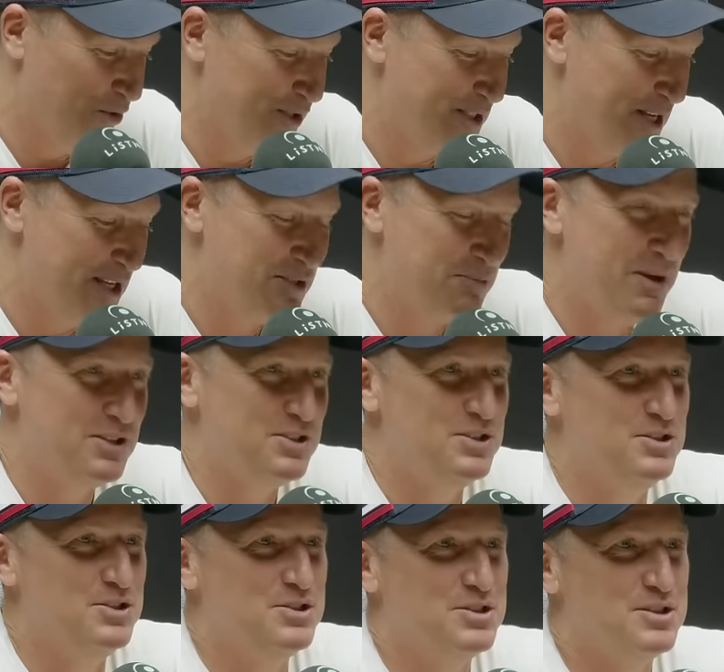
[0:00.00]
all the test
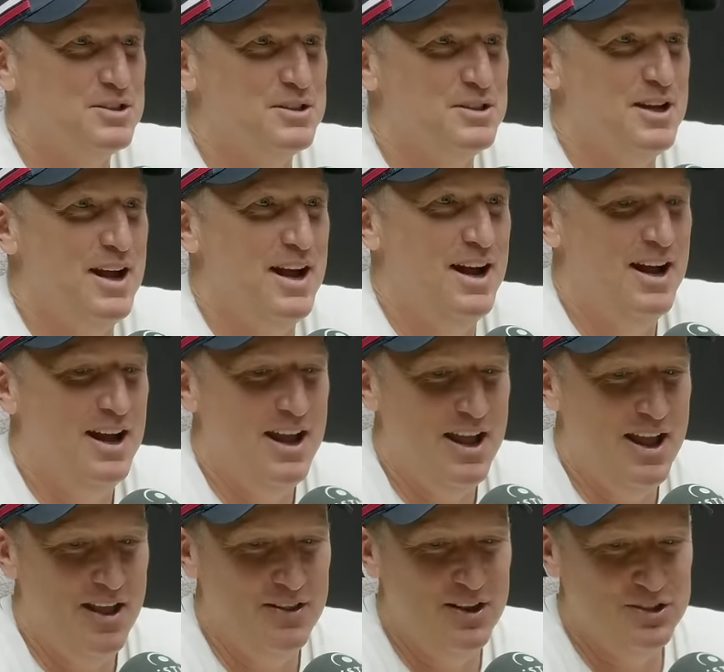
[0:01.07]
matches. Uh,
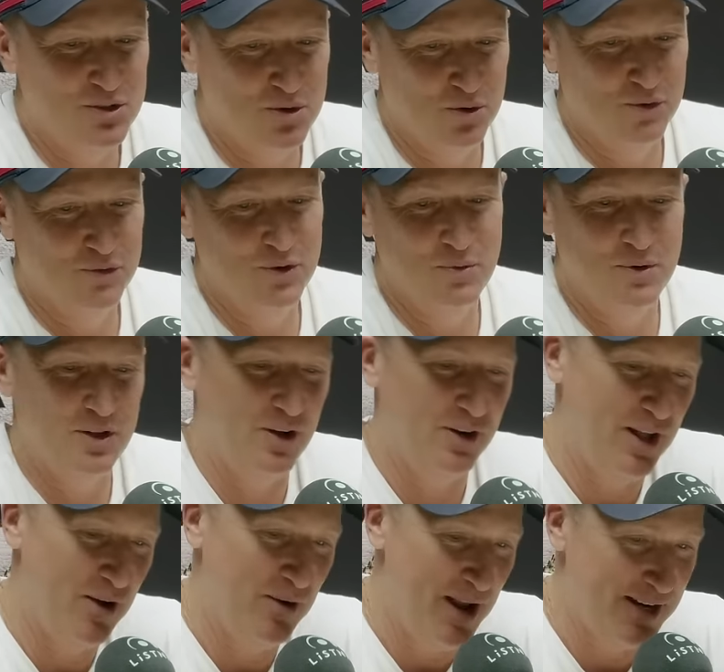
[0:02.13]
and, and there's call for it.
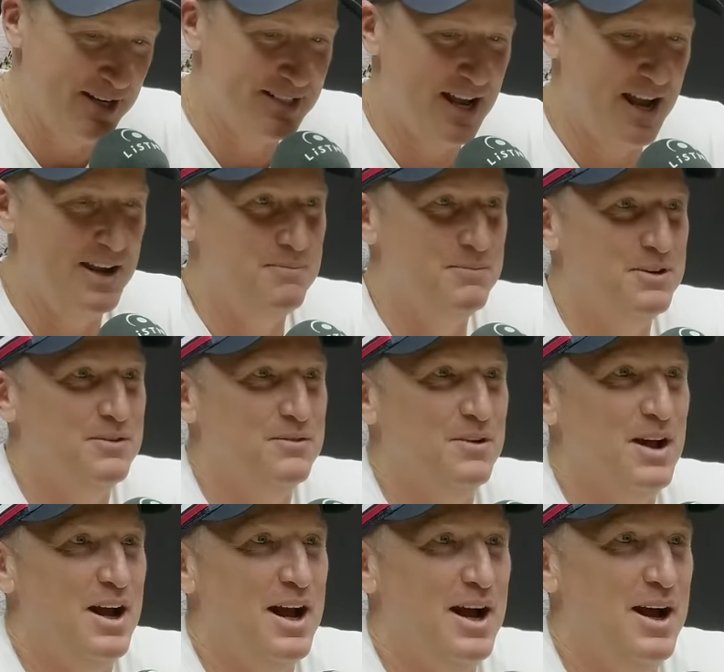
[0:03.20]
I know entertainment
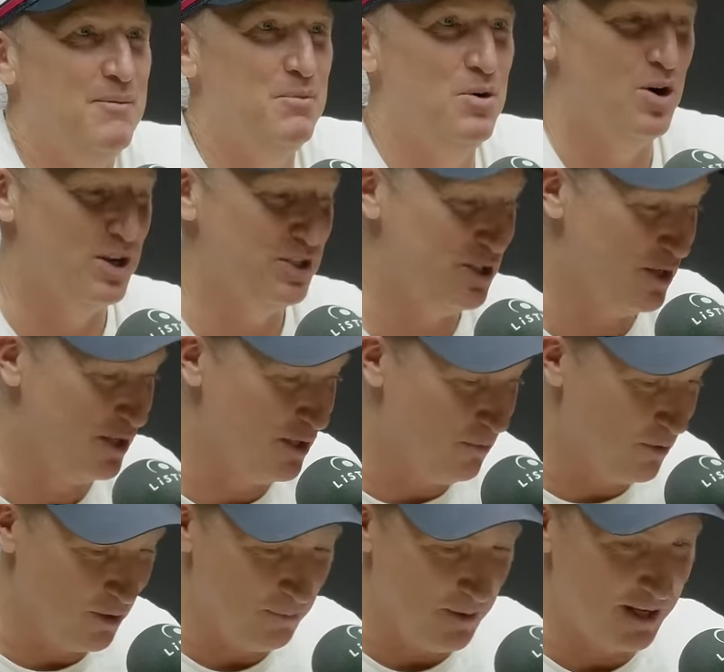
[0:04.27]
um, wise, you,
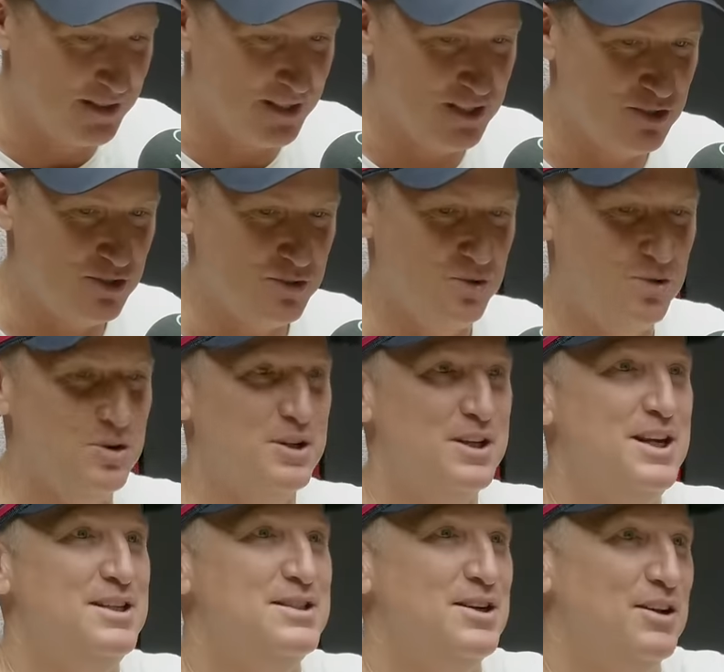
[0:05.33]
you want to make things shorter.
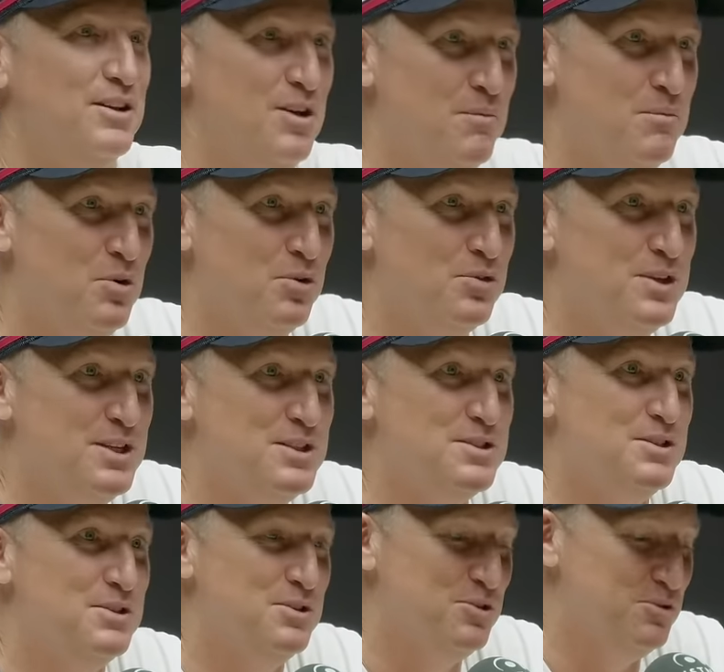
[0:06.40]
Kids have got a lot more
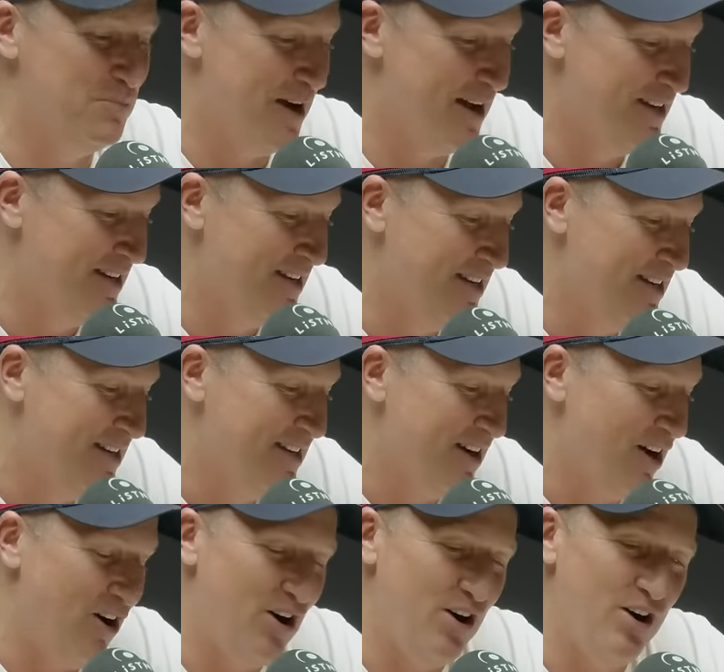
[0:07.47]
things to do, but
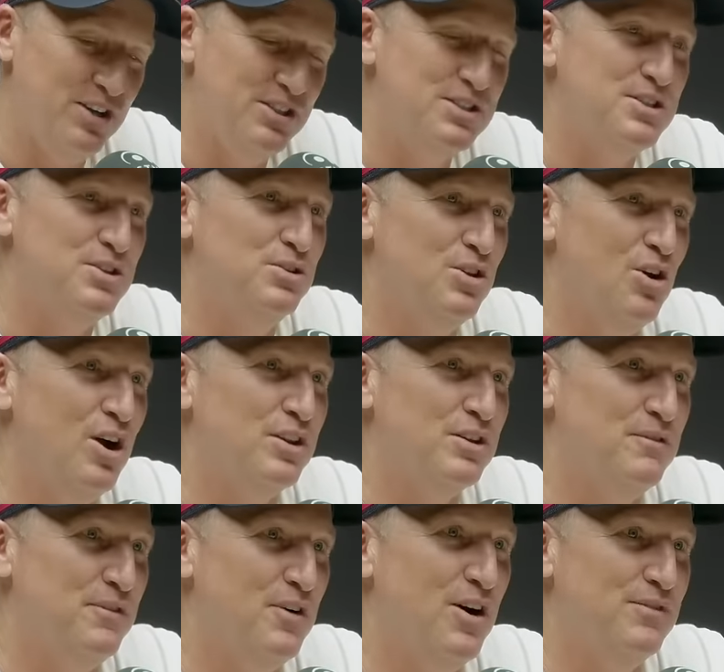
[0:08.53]
I, I still like
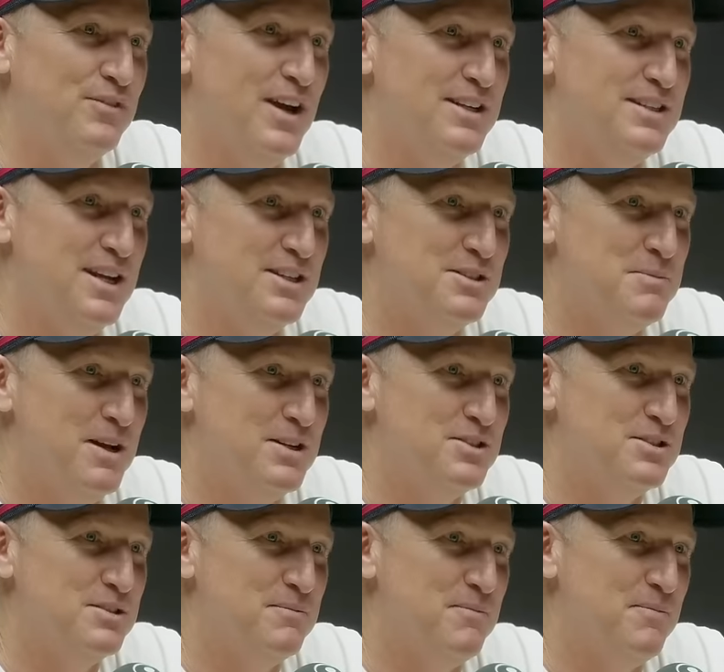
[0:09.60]
the five day test
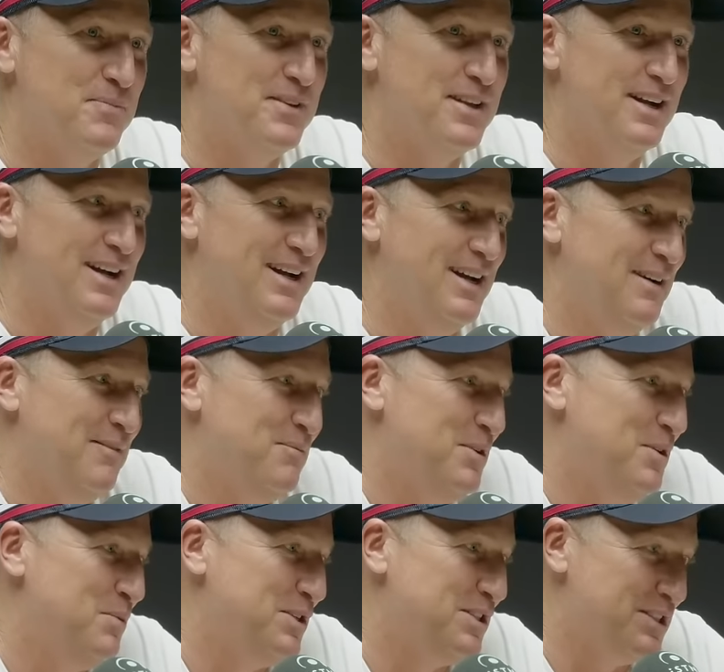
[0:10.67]
match. Um,
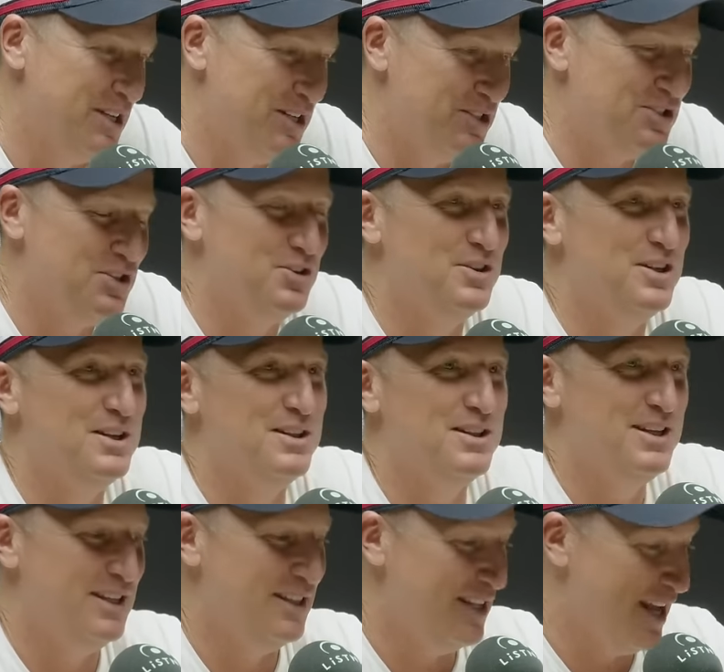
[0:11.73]
mm. we, we've seen it during the,
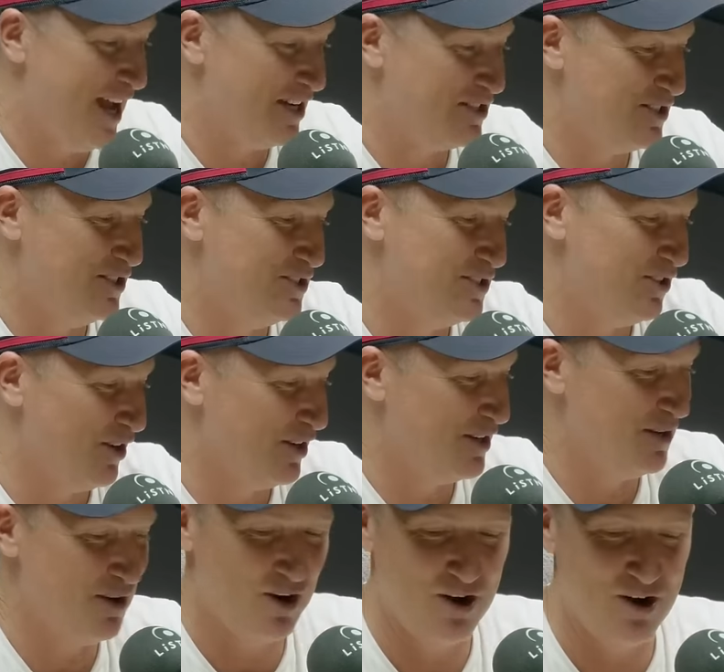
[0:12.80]
the, the Ashes. Like
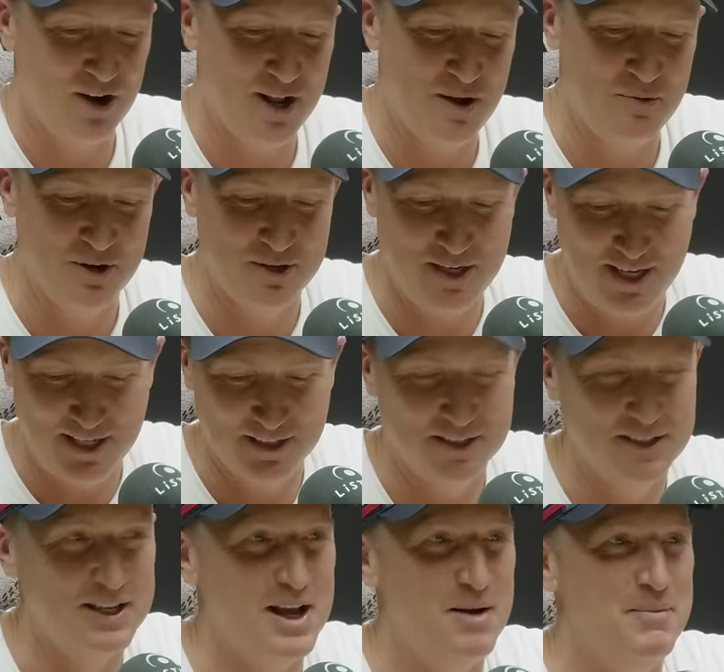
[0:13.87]
I, I don't want
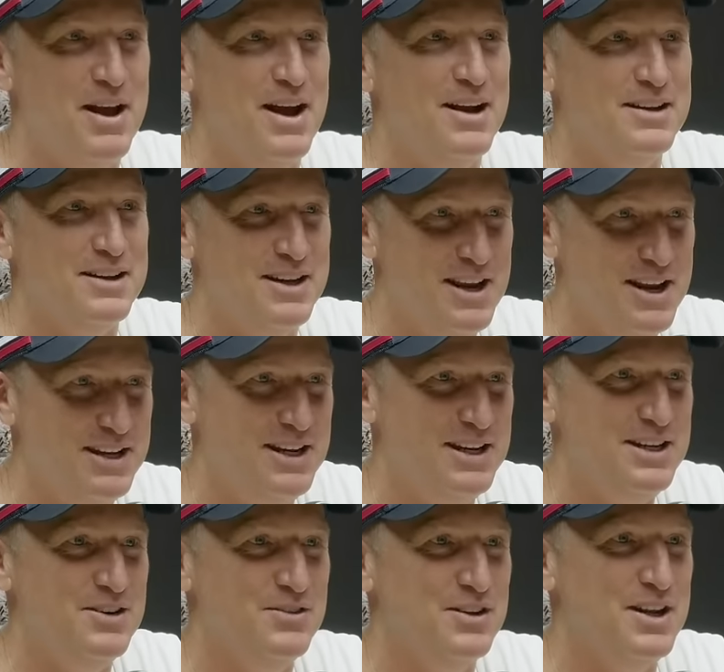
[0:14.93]
England to come out and in
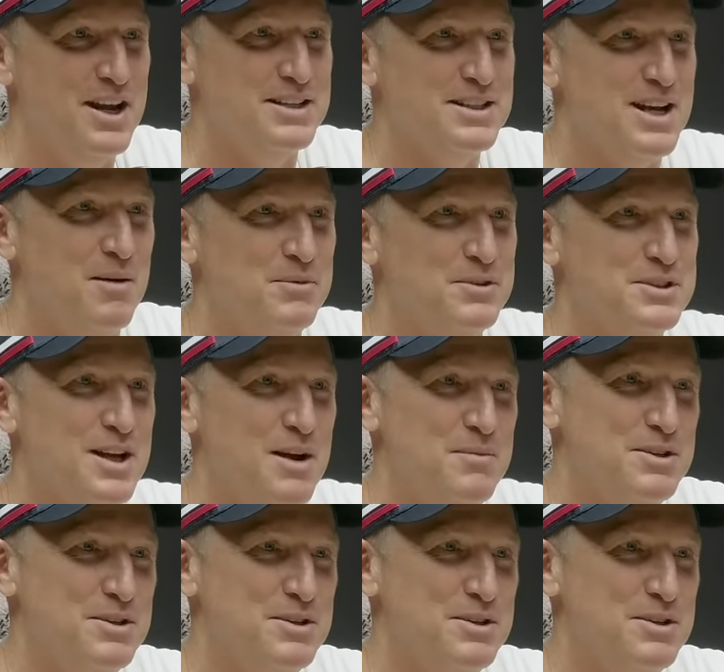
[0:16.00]
India in the next couple of